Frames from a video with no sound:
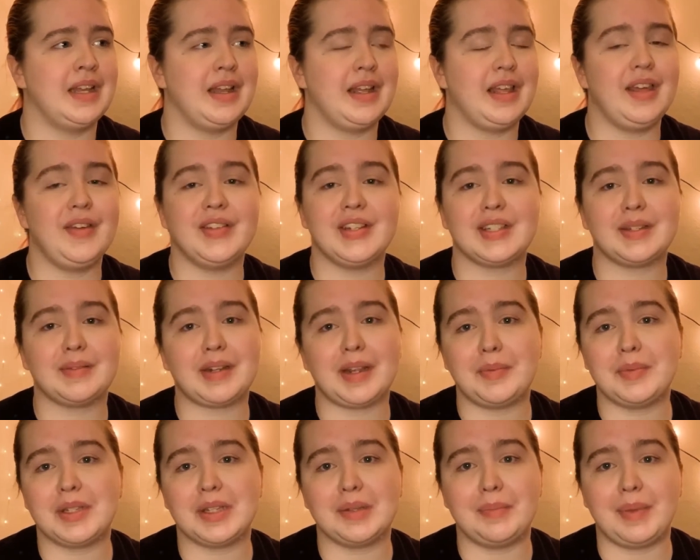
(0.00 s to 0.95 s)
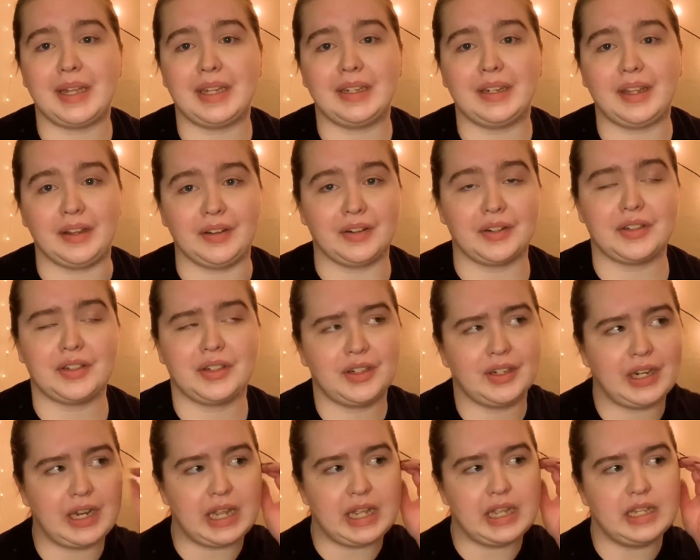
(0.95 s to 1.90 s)
even sometimes the main
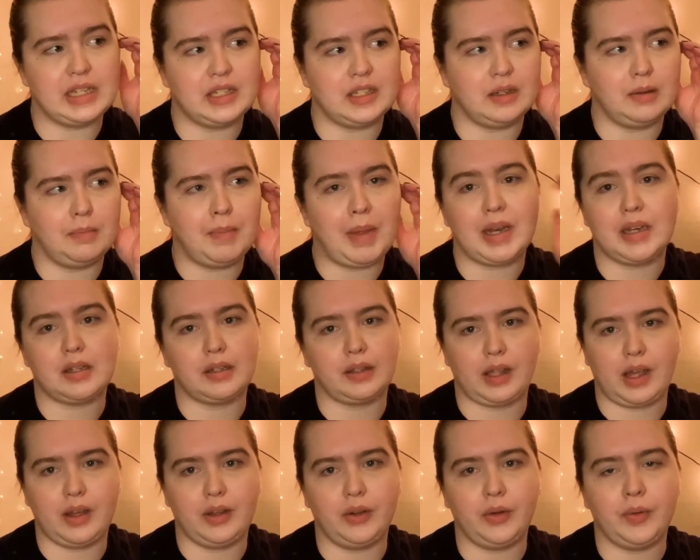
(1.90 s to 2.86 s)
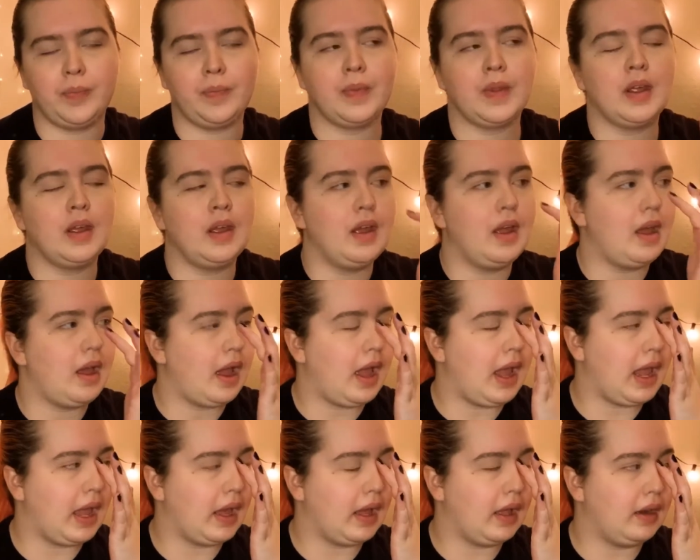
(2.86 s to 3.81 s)
character, is mentally ill.
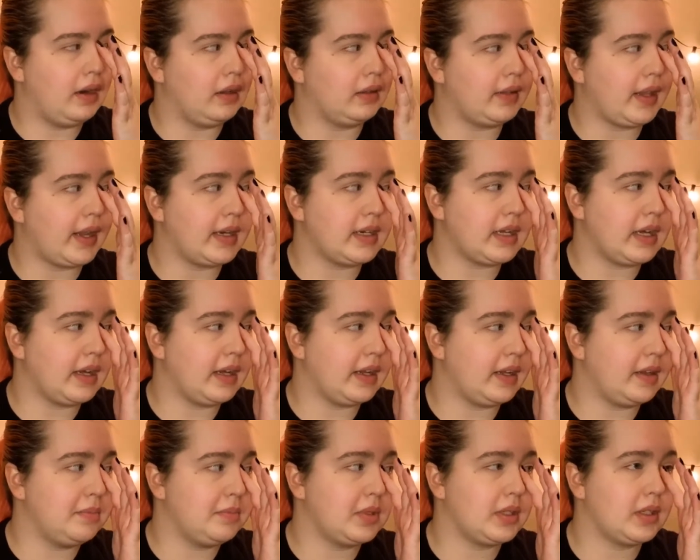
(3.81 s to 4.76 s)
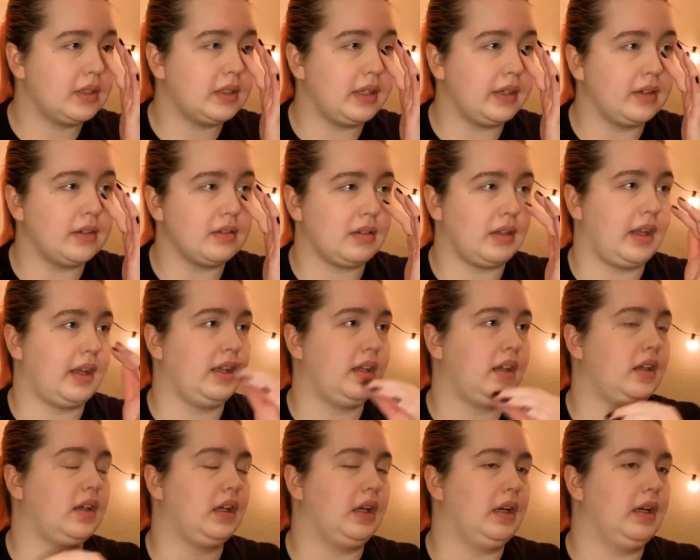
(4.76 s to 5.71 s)
And a lot of times there's
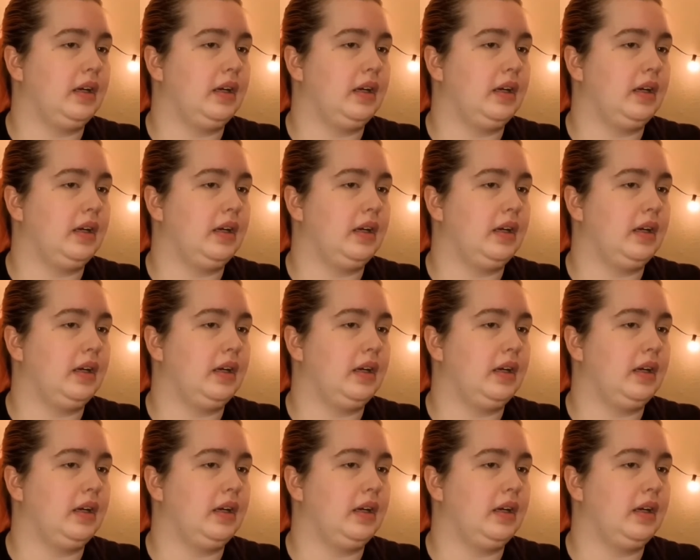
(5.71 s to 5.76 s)
like